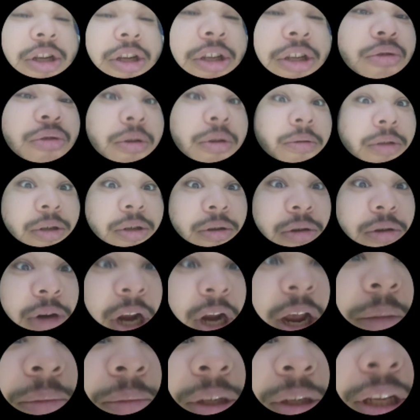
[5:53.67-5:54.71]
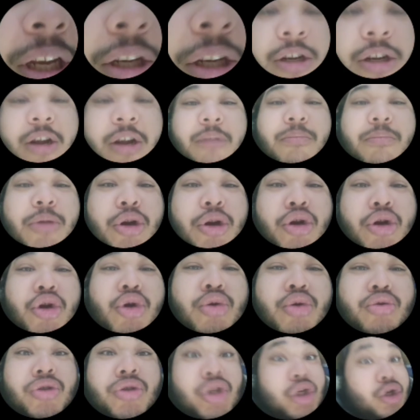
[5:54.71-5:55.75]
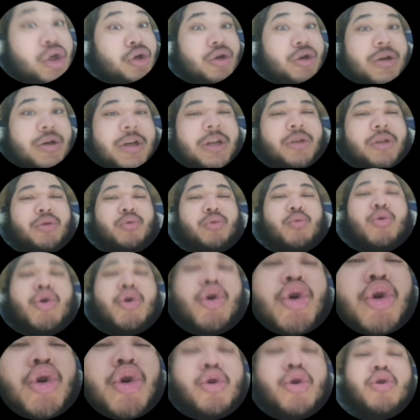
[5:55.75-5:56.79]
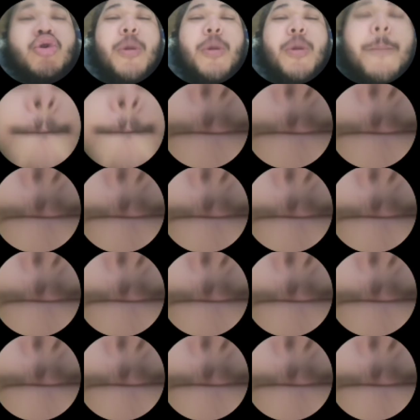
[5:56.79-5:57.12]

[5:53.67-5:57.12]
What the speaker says: in the description or comment section down below. See you in the next one.